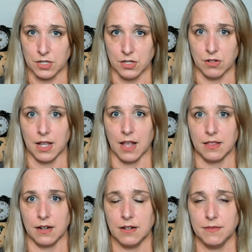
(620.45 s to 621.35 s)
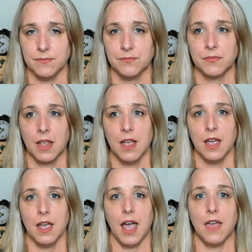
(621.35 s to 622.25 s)
to do to get there
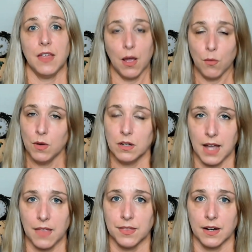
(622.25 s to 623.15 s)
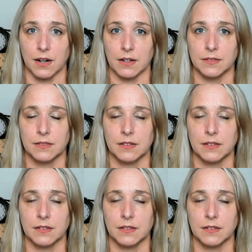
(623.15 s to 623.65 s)
and that I will get there.